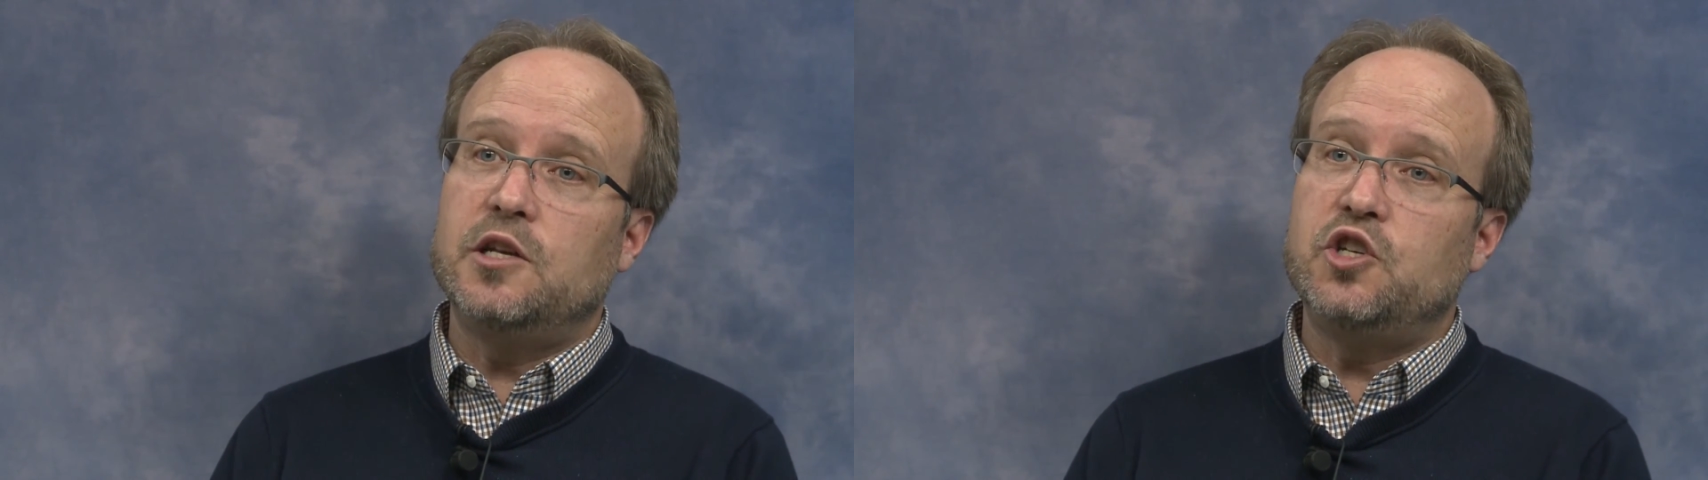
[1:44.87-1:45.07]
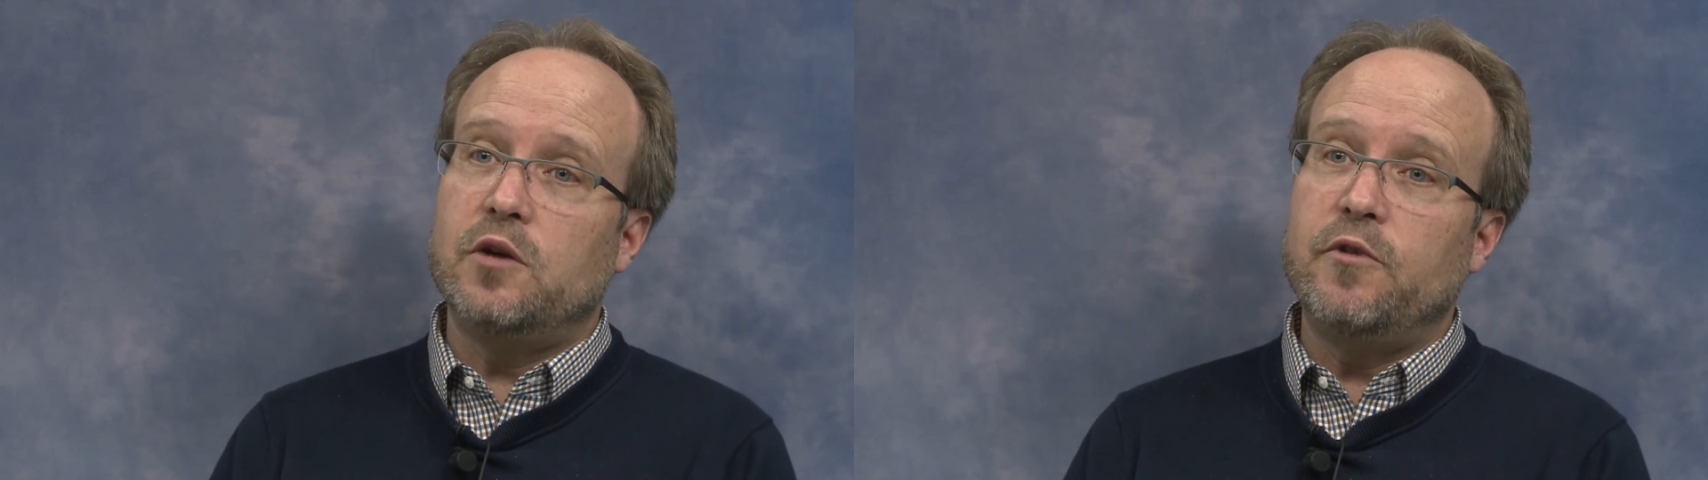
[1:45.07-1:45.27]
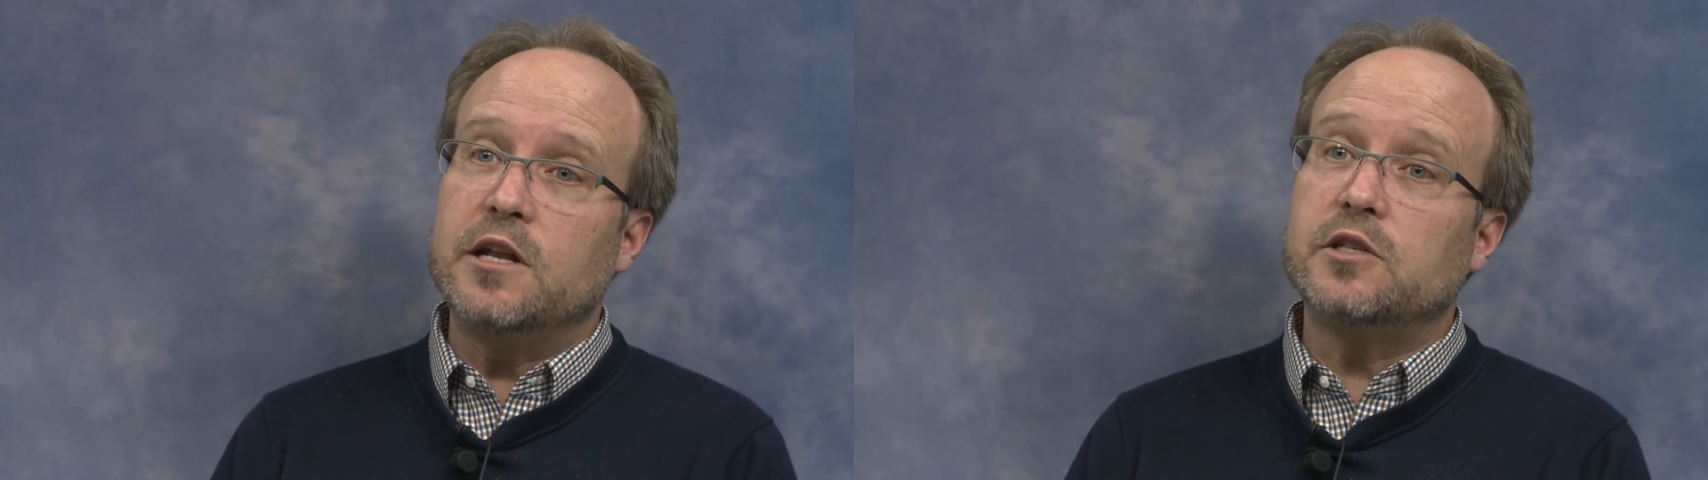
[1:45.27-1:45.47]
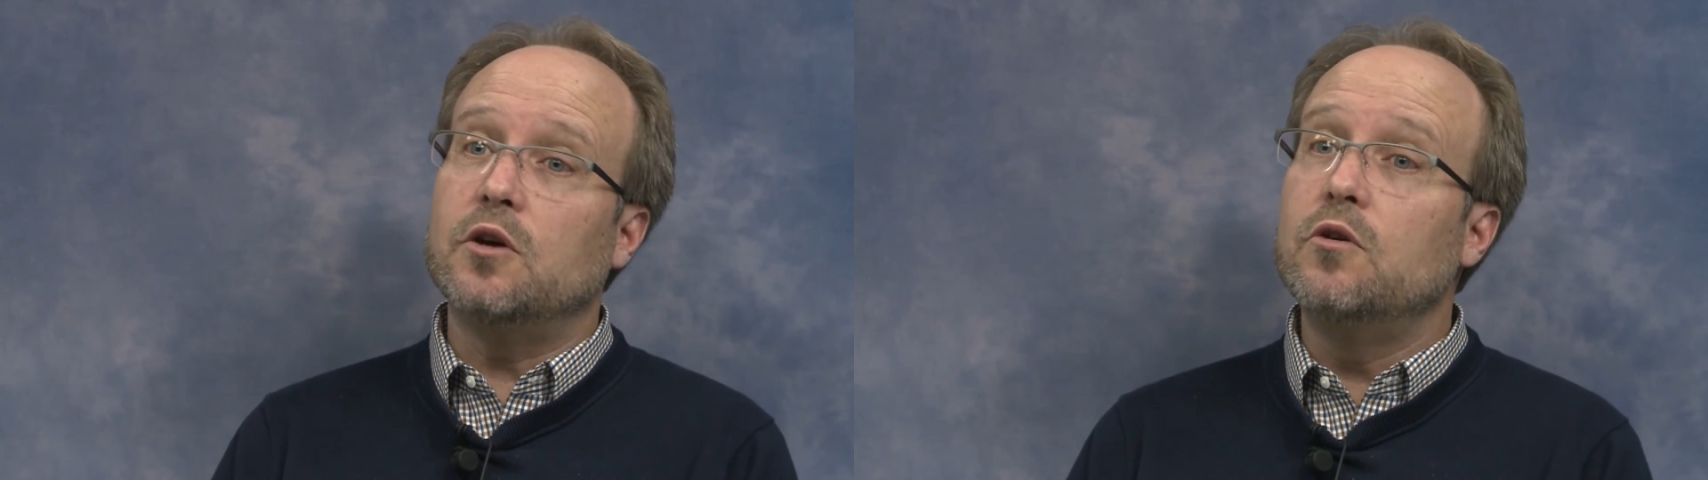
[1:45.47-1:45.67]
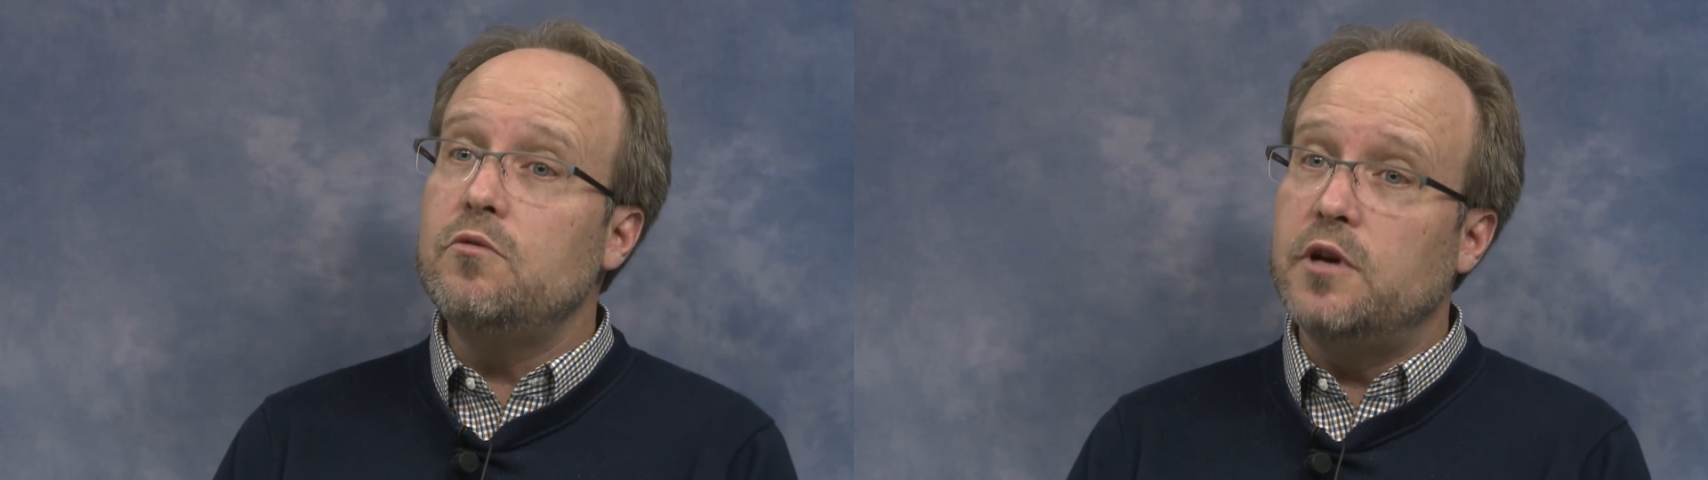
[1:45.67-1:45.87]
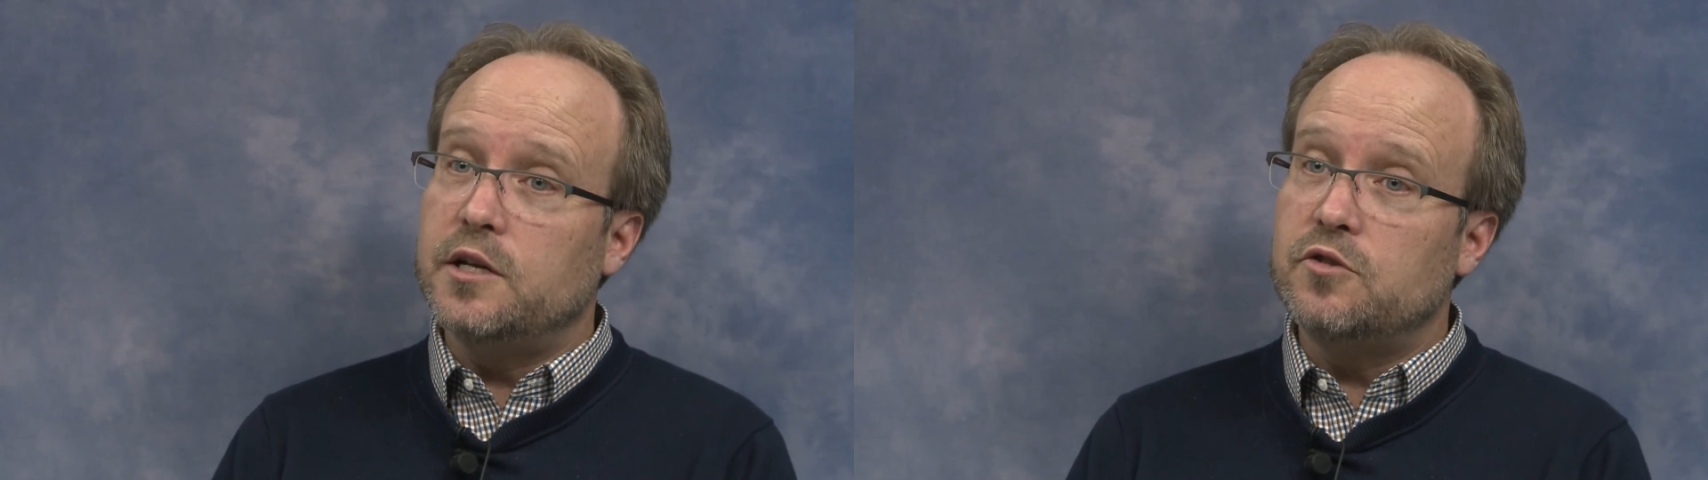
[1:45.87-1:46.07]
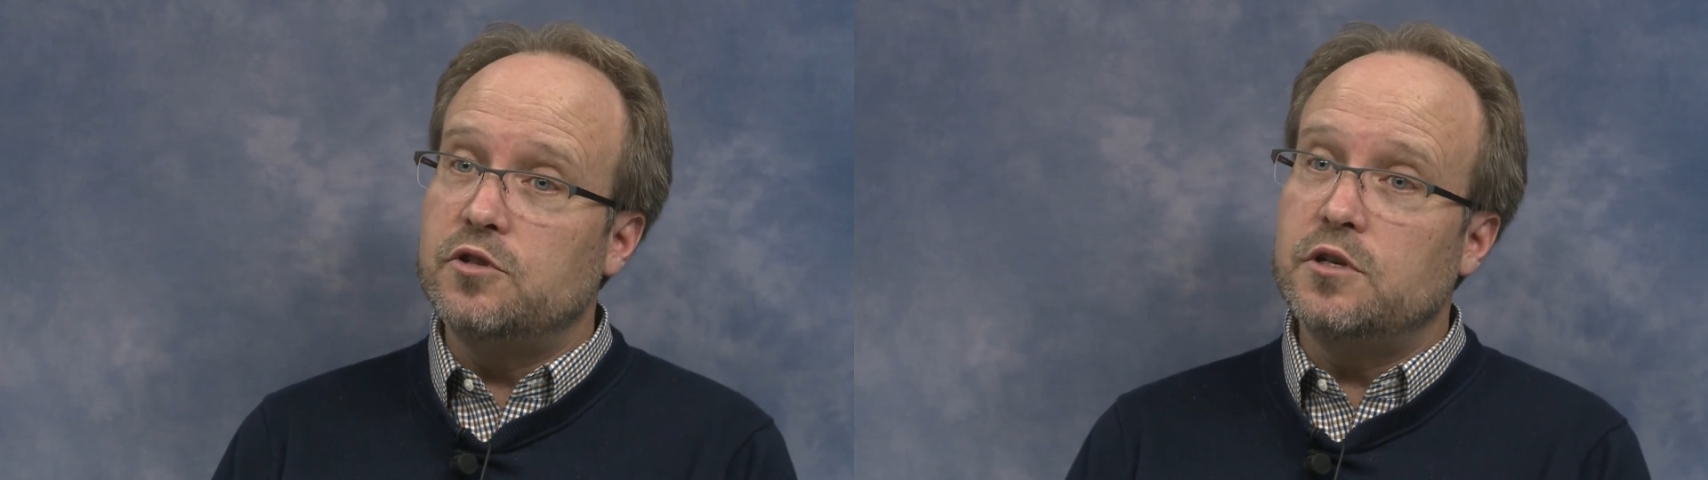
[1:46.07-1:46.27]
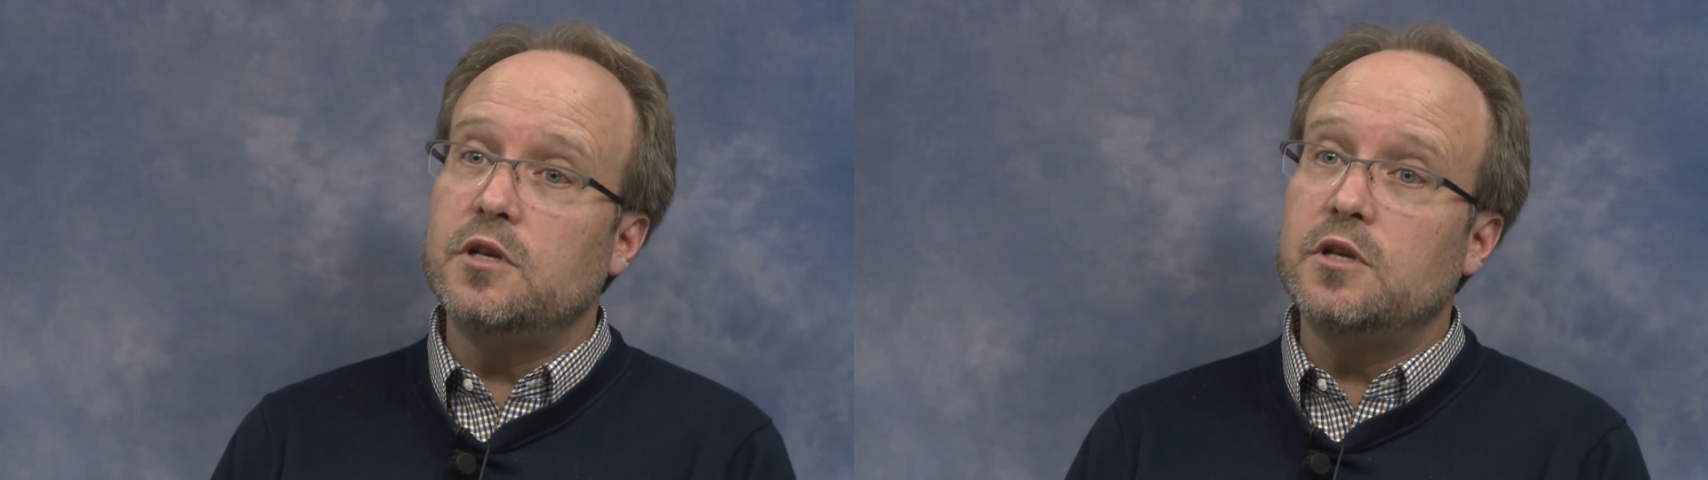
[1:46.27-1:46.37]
generating its own nitrogen,